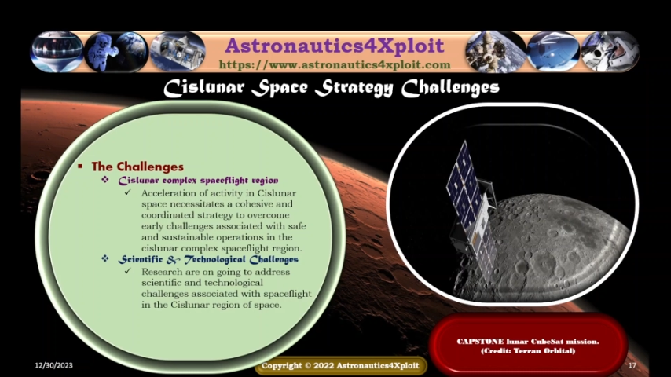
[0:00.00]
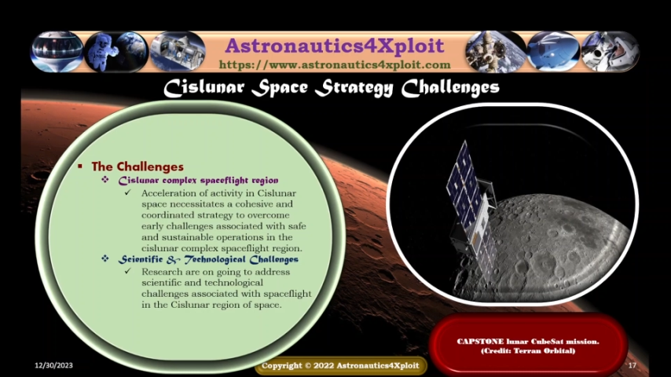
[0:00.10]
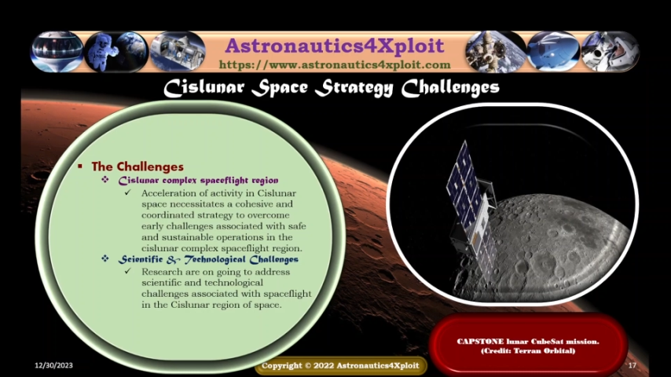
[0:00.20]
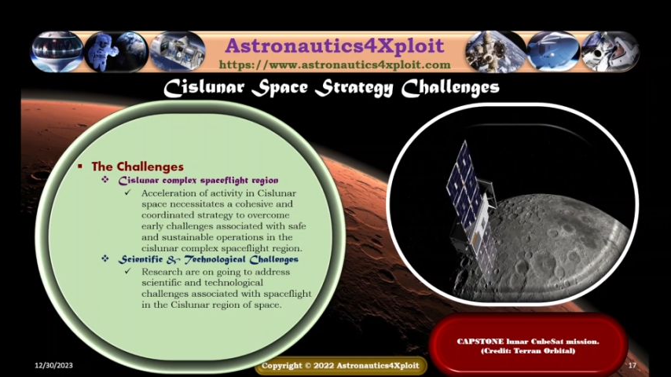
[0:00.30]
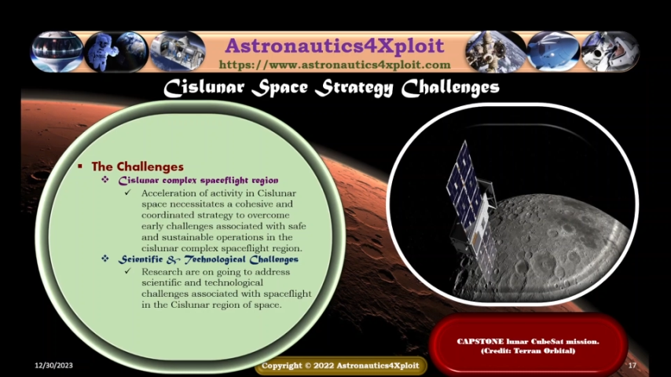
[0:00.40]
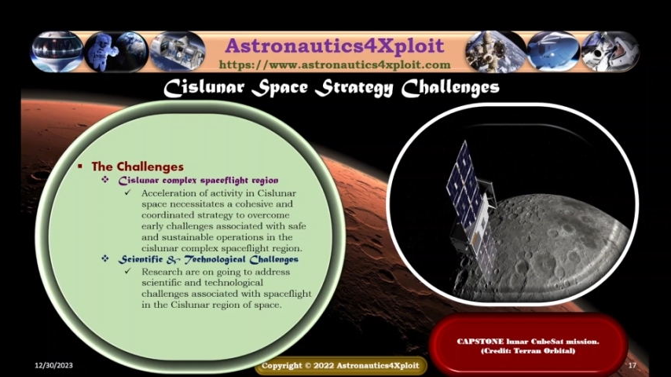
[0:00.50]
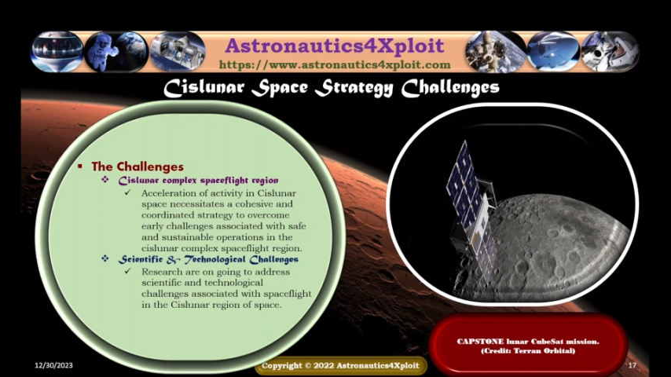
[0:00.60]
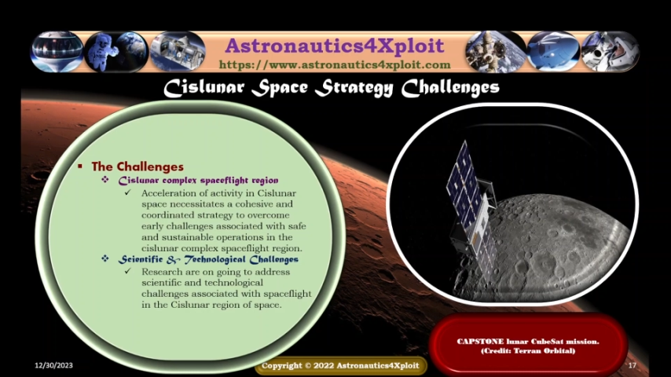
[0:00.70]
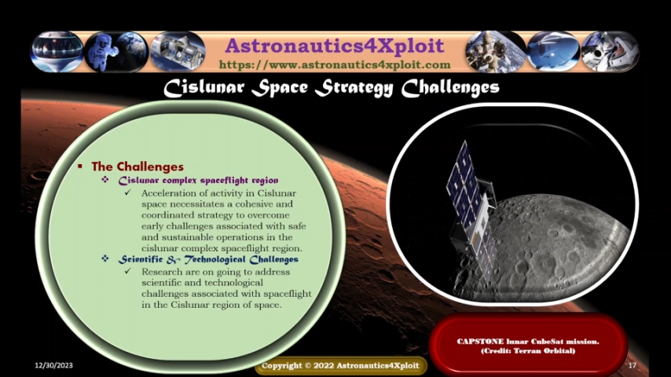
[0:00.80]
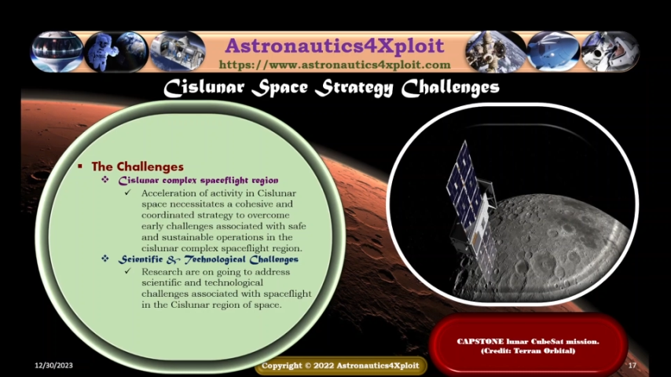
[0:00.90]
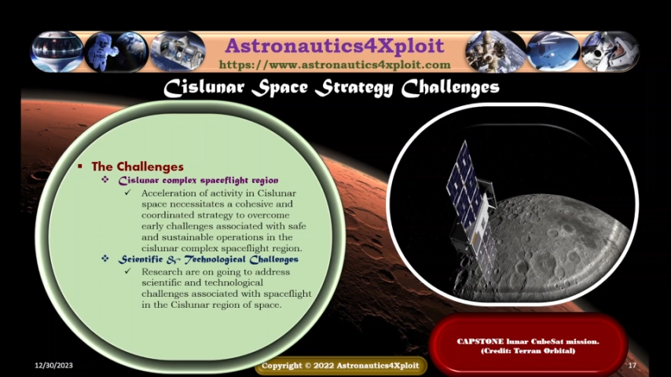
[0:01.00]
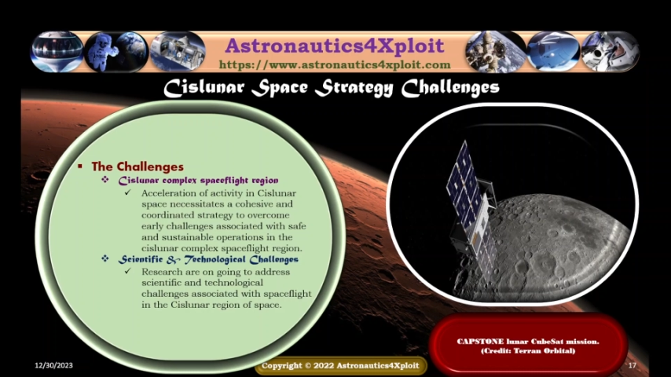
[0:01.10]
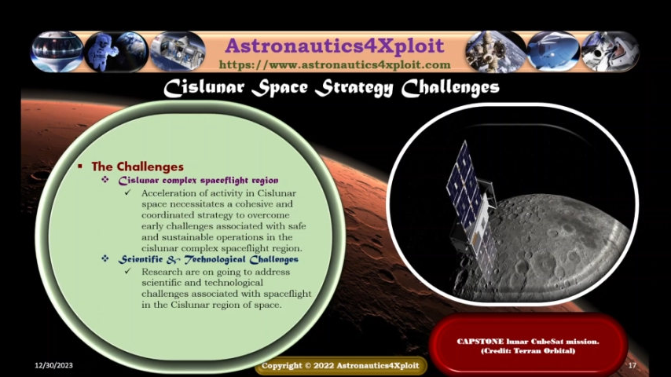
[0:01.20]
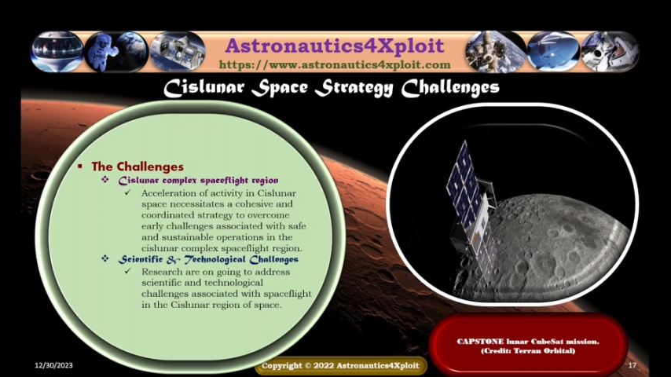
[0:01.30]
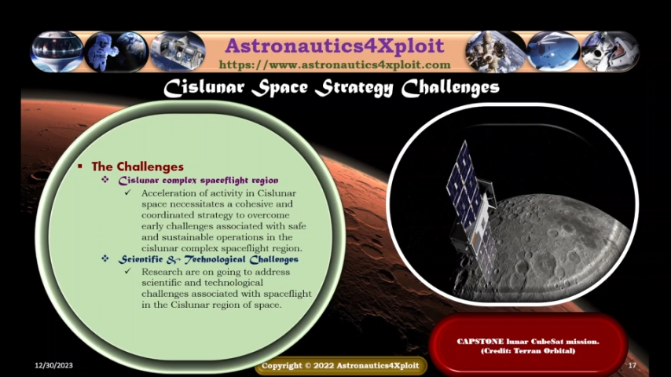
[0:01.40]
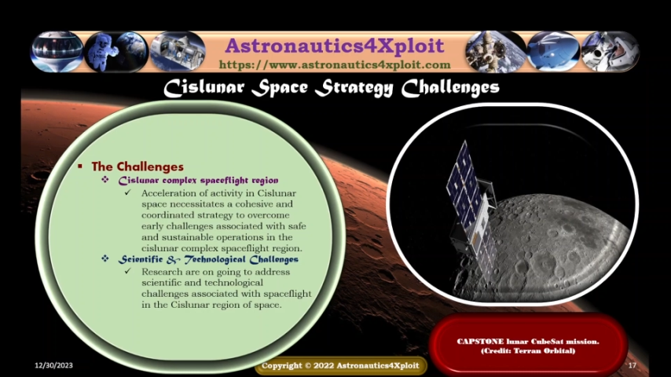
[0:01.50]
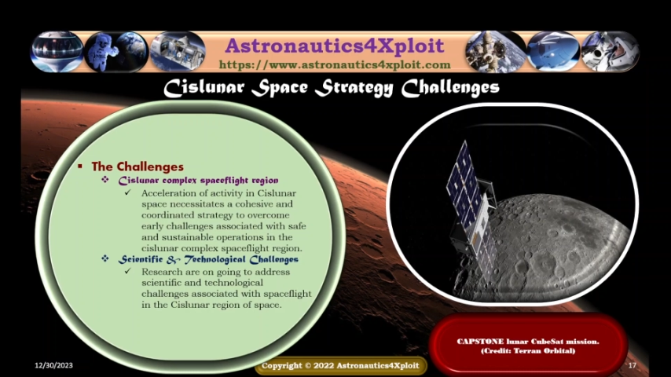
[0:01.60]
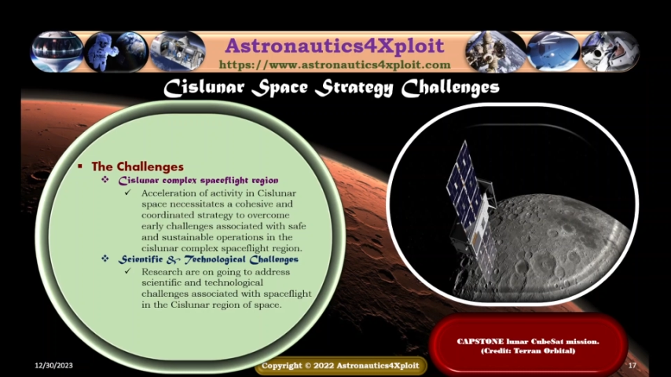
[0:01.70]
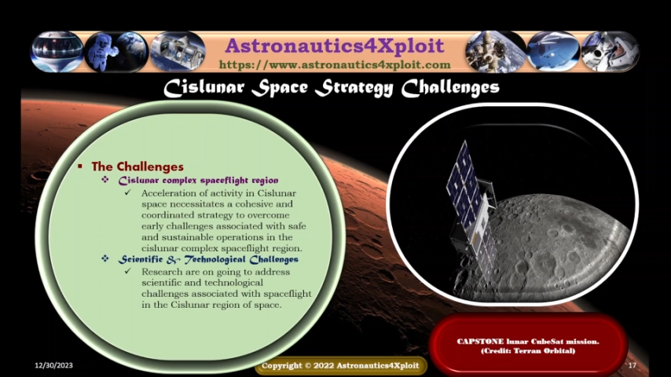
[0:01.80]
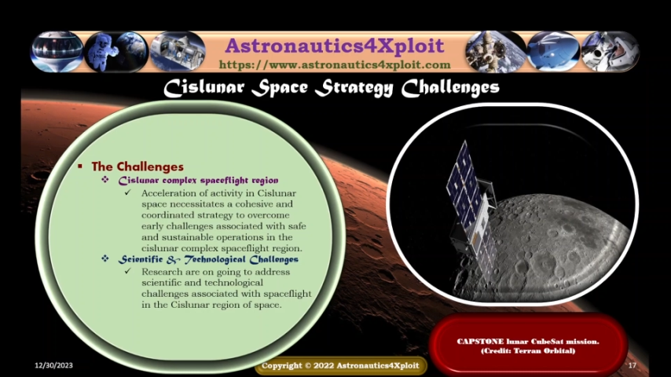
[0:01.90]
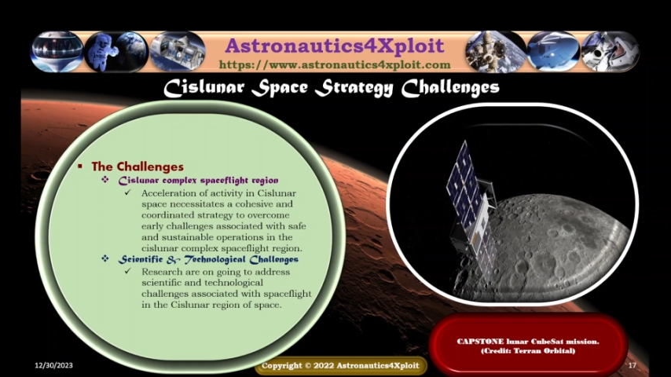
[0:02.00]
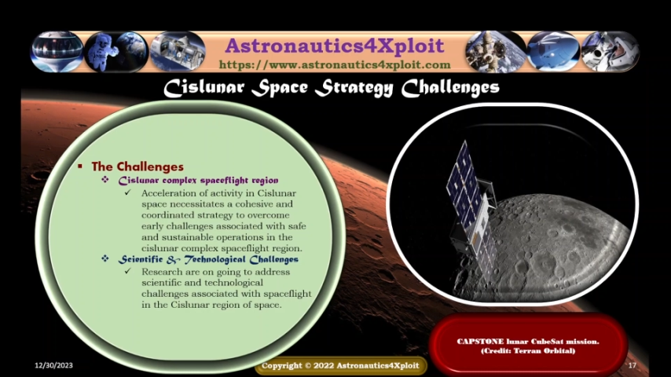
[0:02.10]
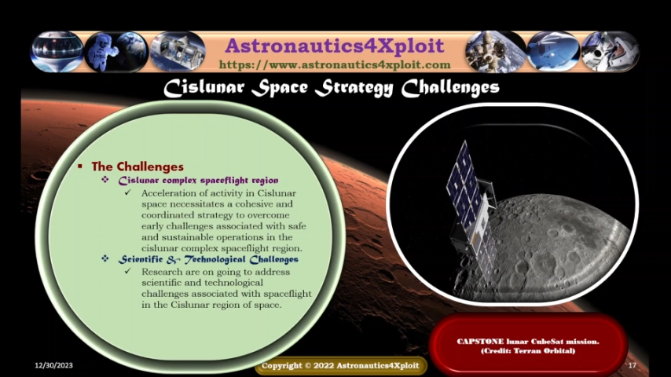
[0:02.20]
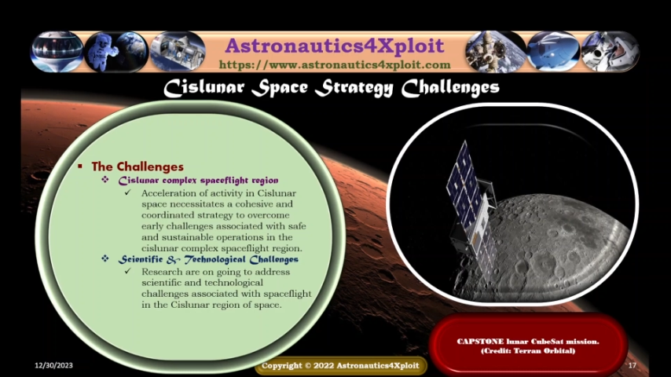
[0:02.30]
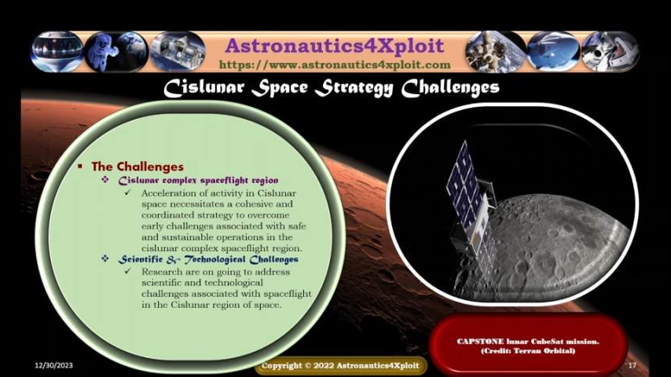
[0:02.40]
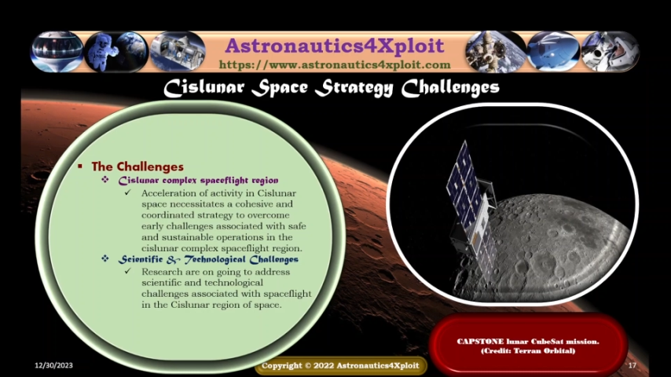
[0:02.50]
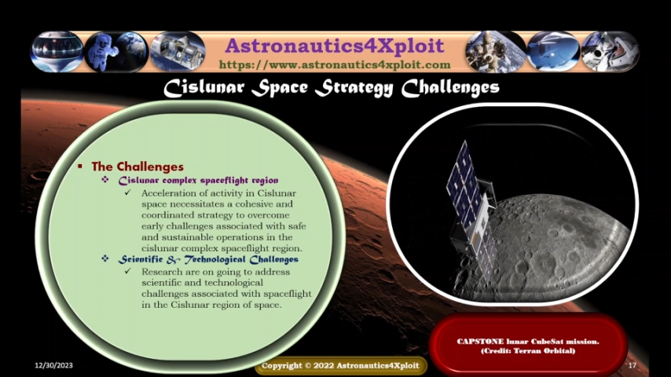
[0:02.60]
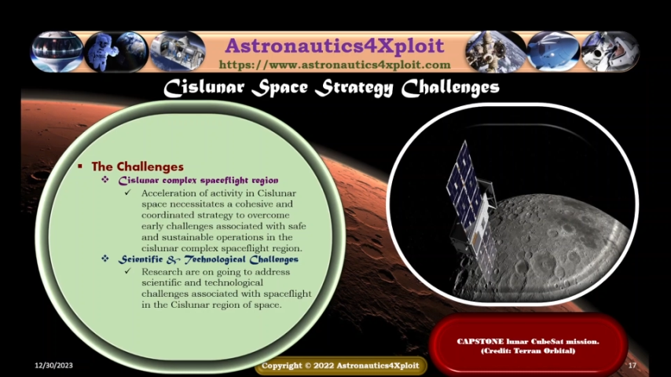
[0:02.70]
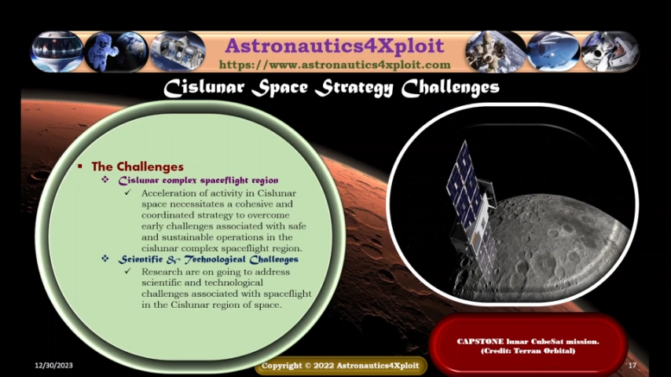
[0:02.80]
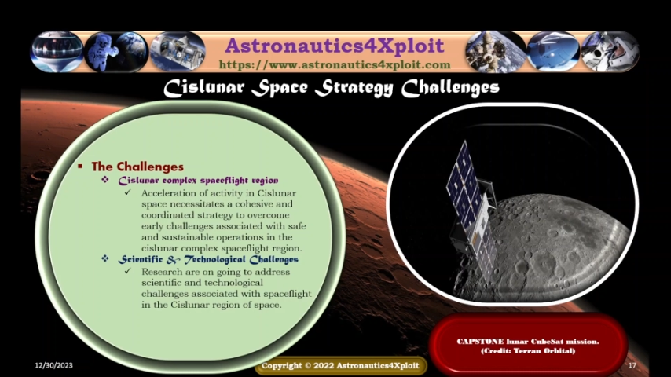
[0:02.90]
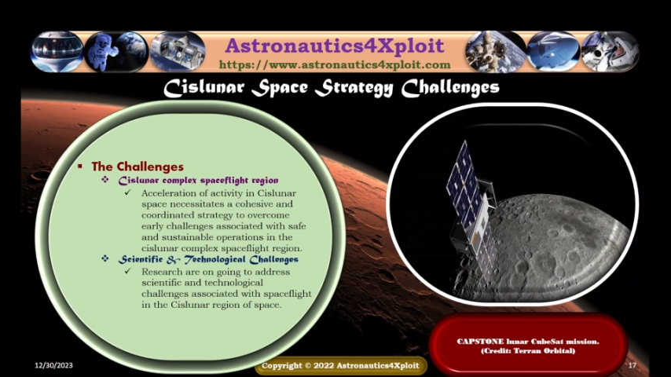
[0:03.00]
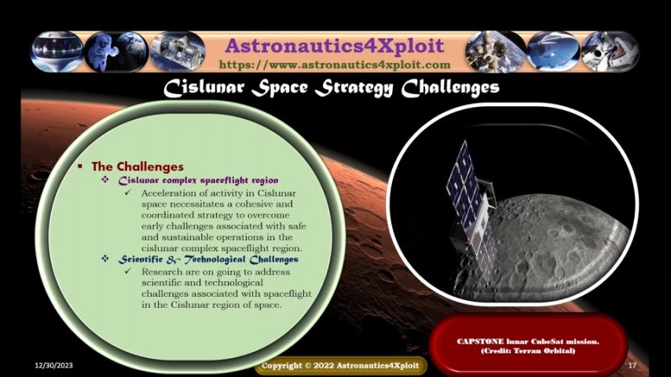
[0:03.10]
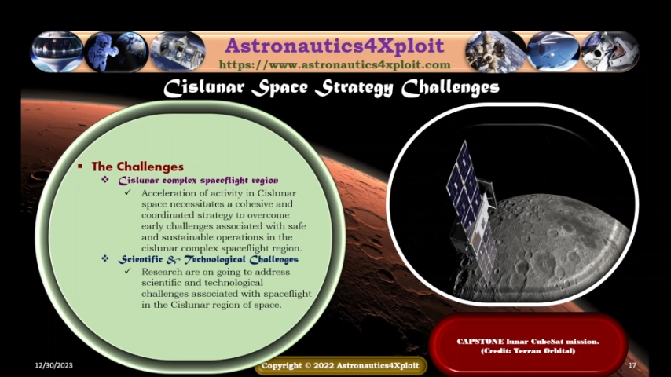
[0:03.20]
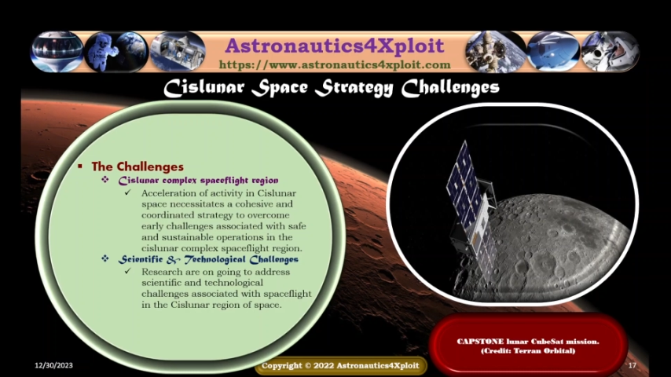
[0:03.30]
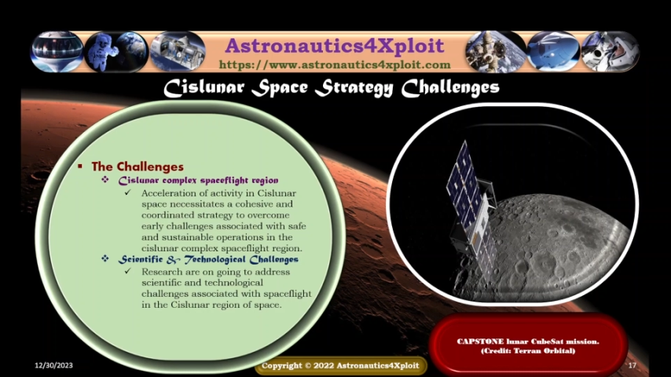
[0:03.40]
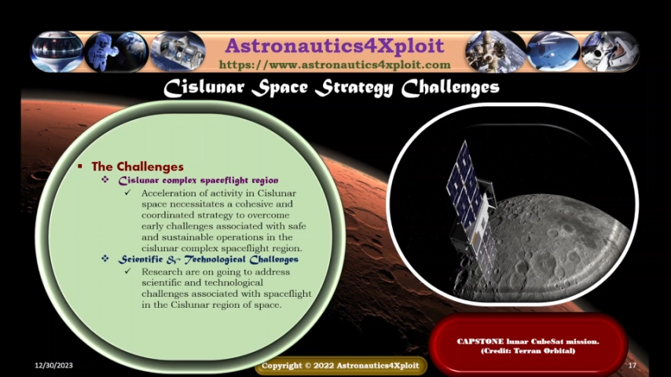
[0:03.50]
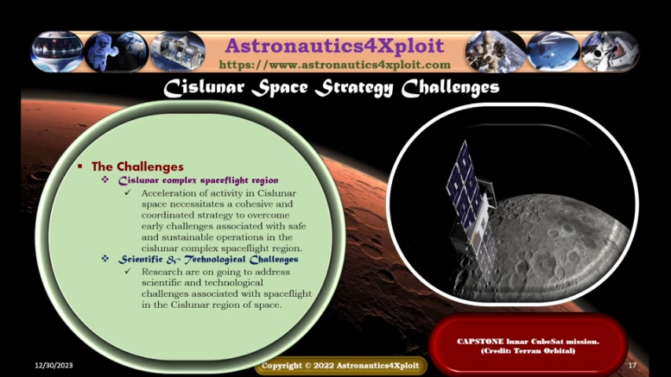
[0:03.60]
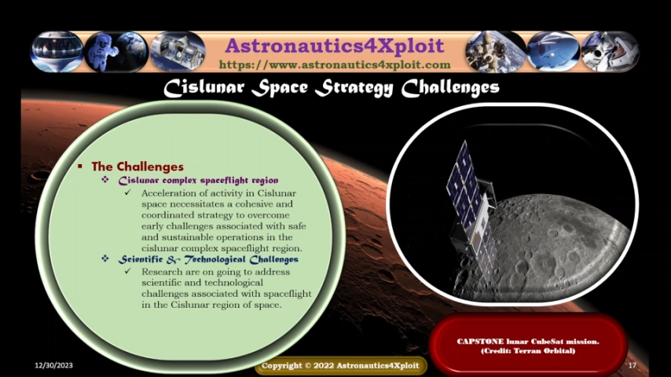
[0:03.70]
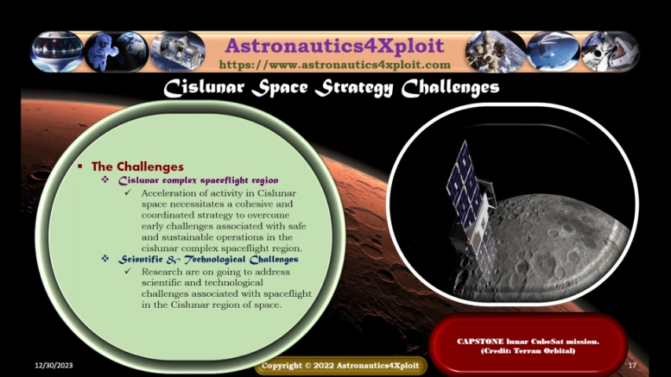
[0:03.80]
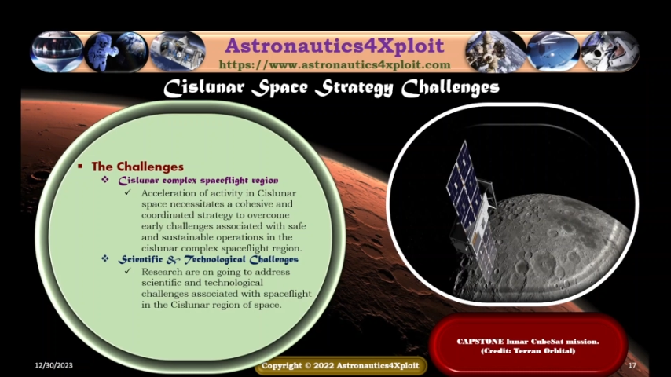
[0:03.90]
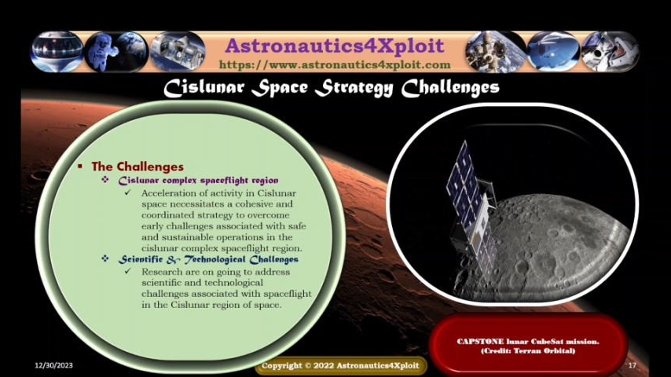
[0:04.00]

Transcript: [unreadable: no face in view]